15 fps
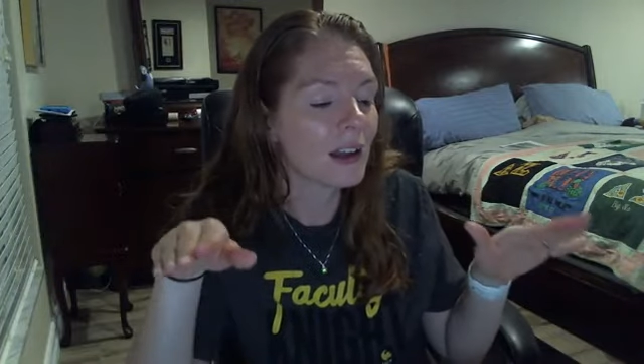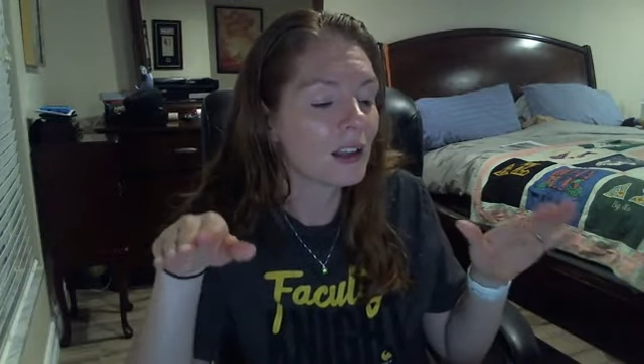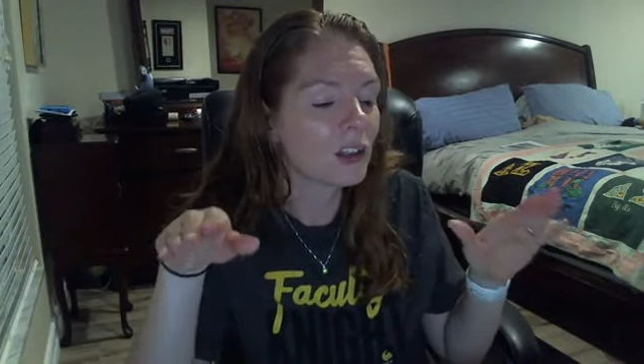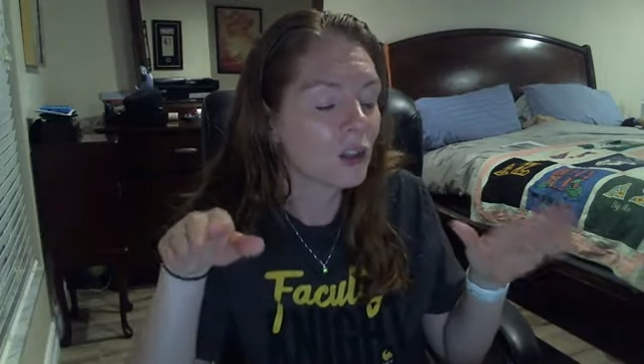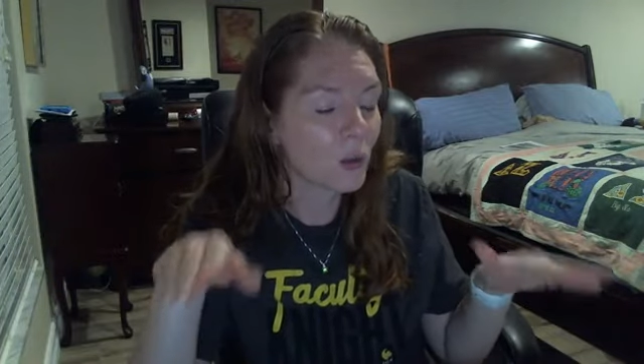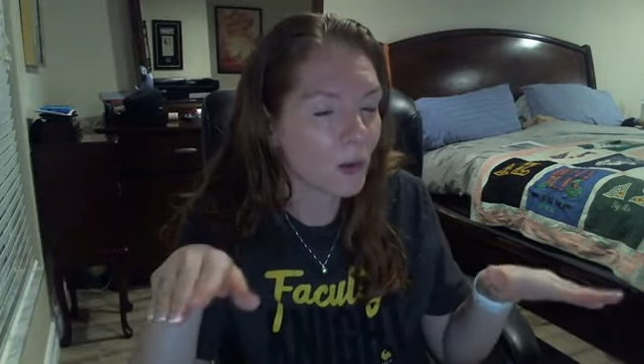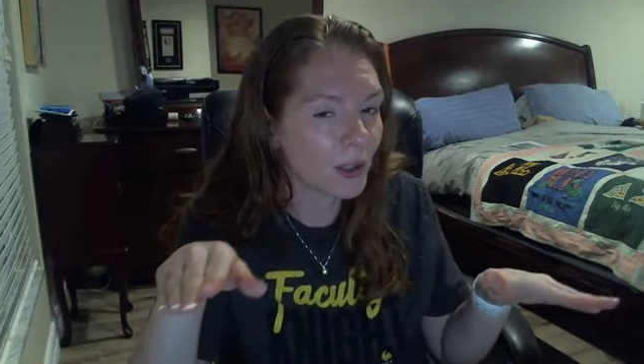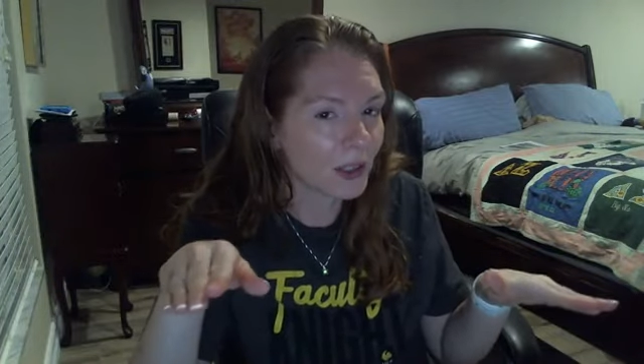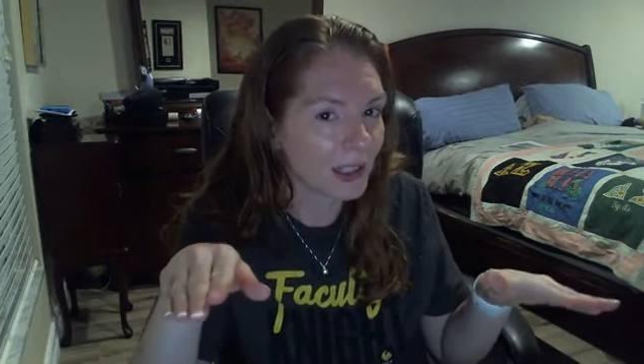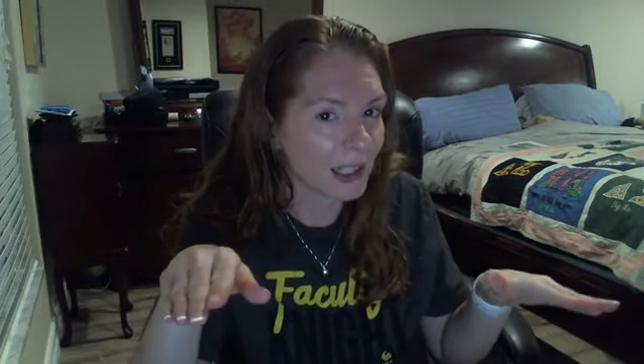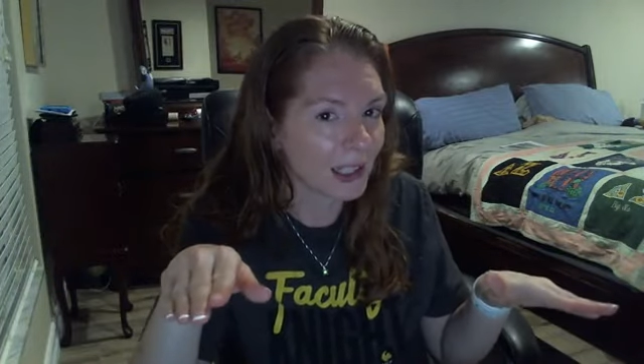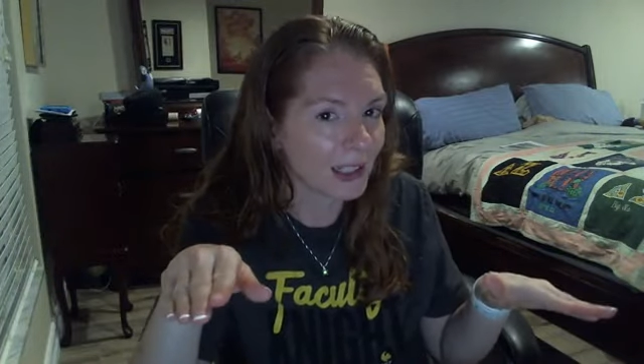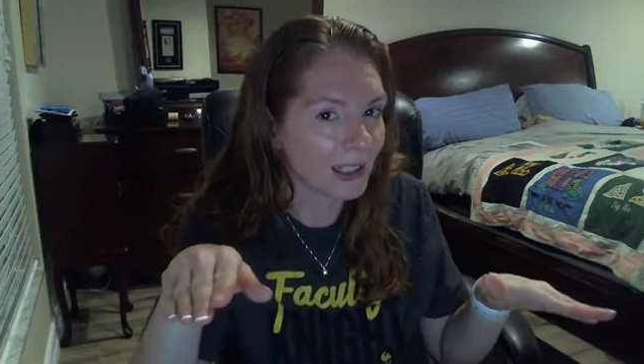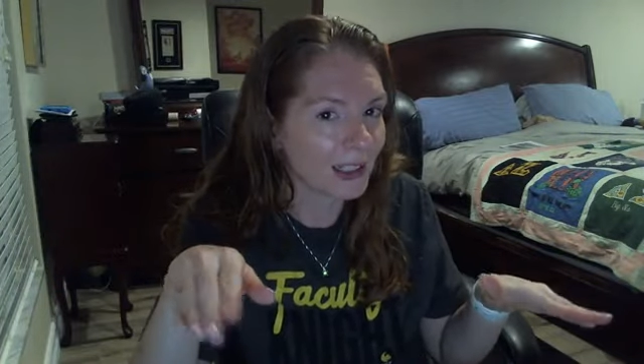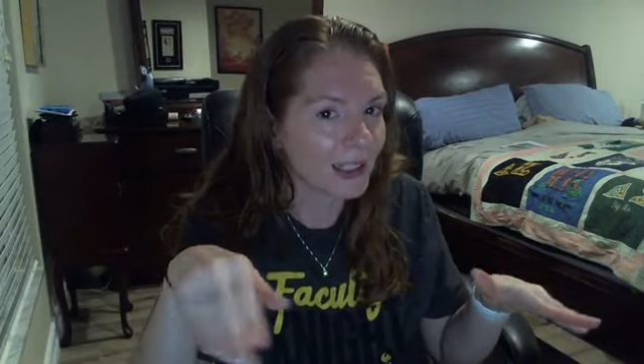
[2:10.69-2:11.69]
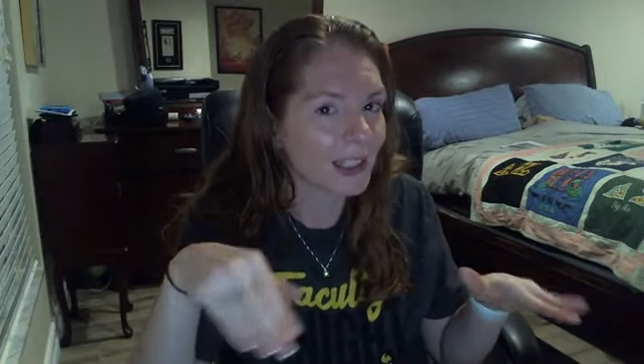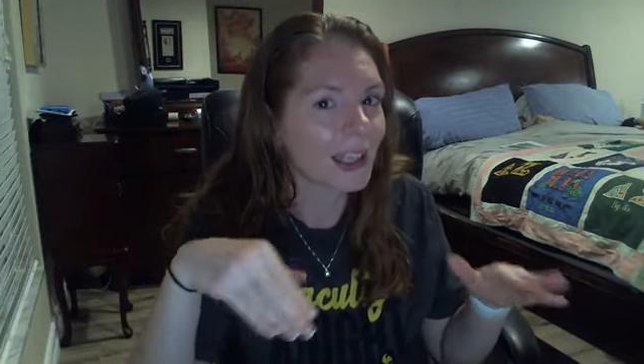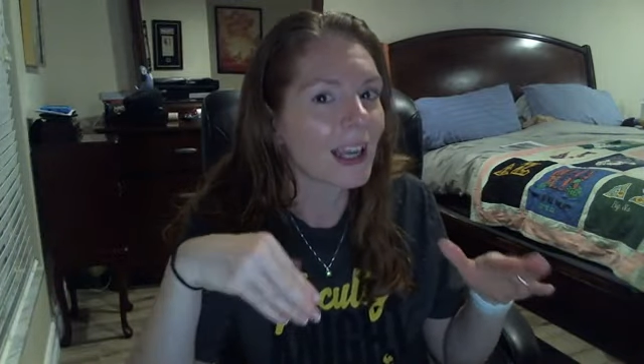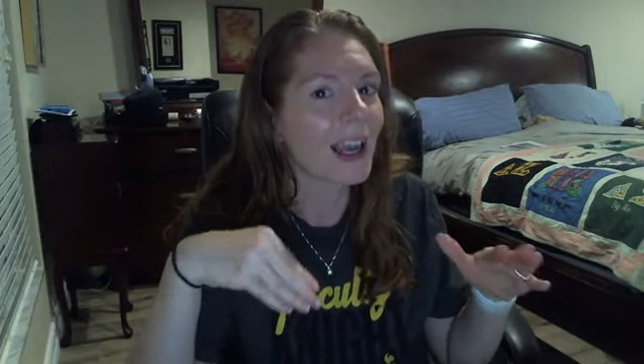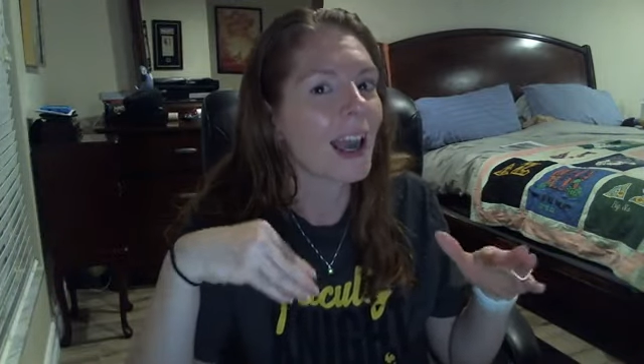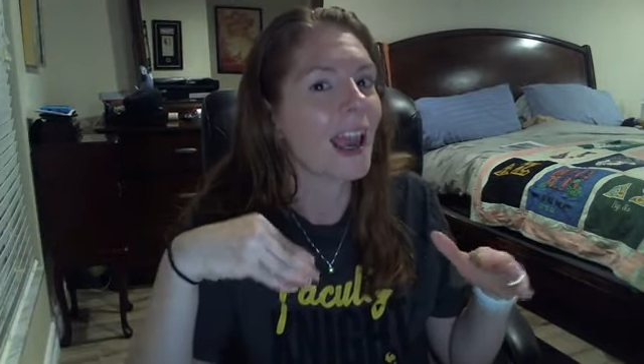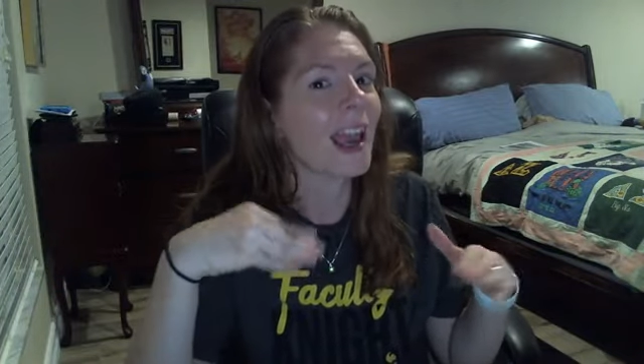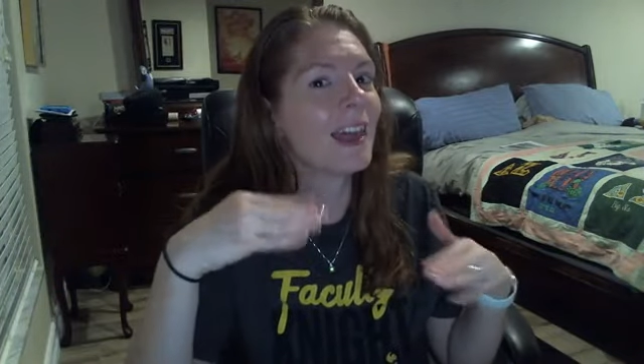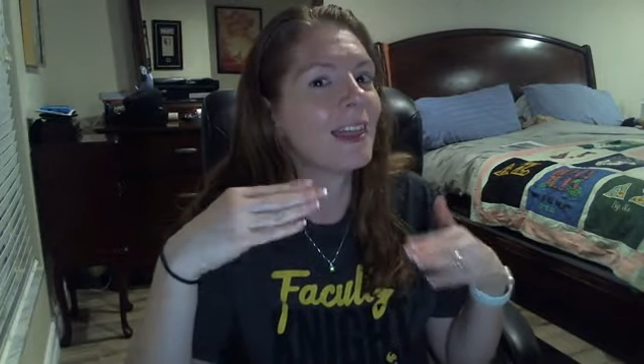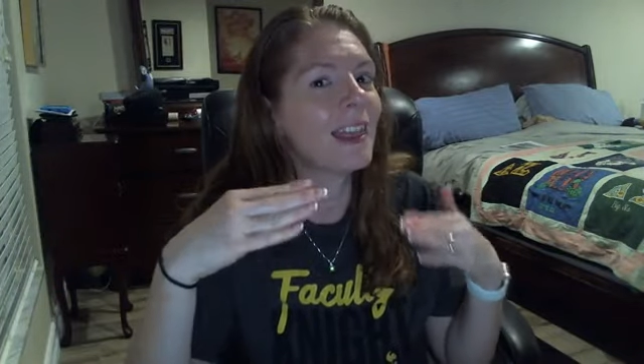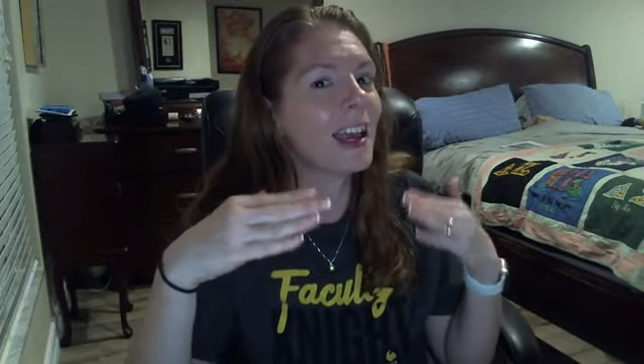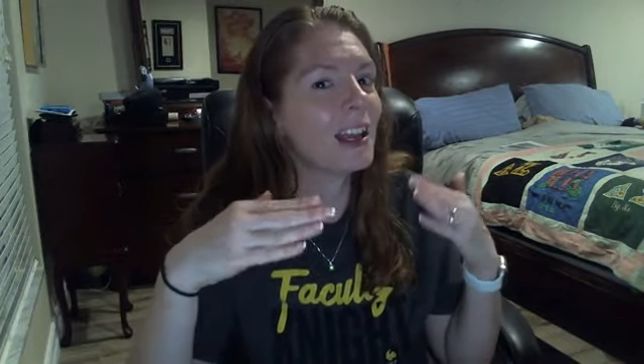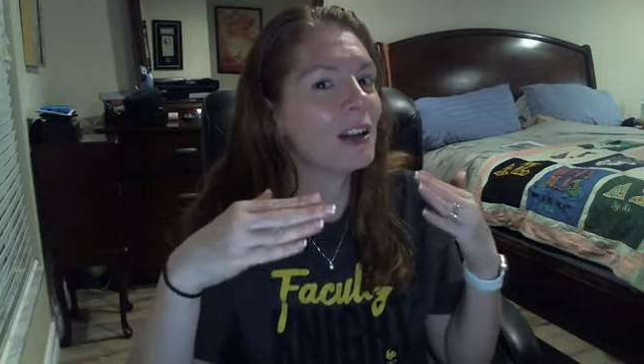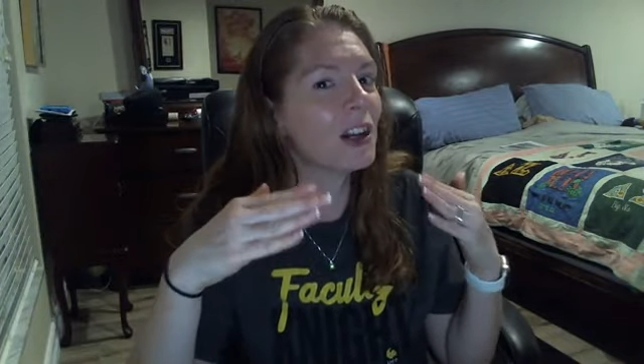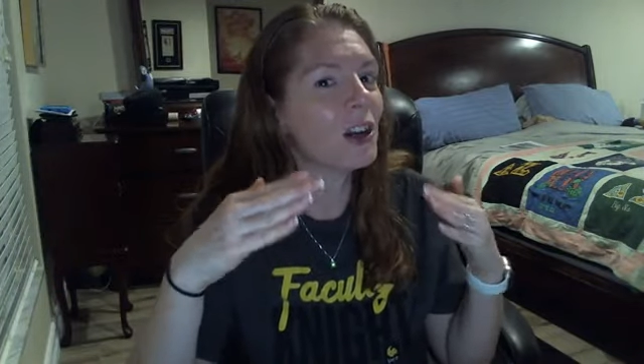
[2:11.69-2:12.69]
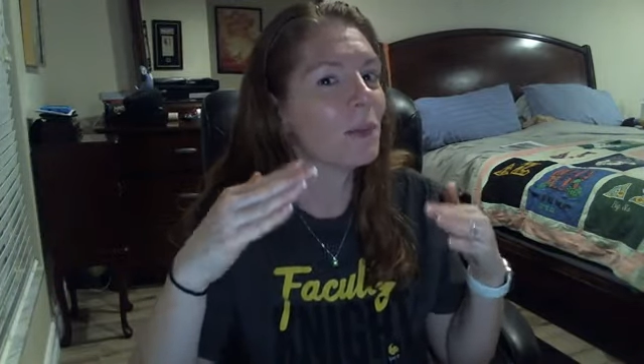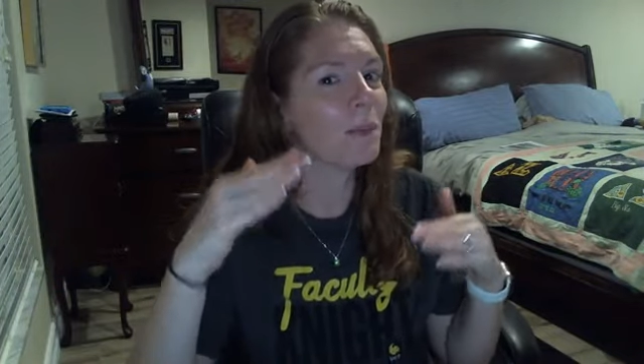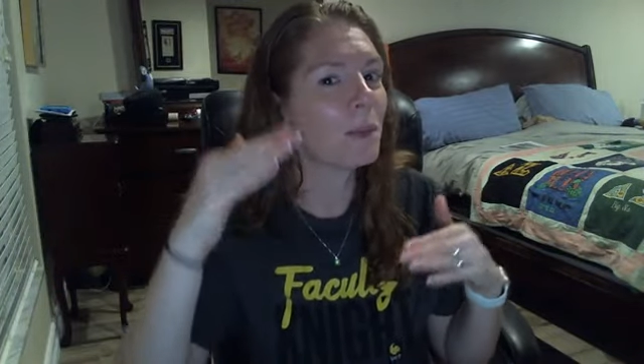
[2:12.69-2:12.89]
sources and then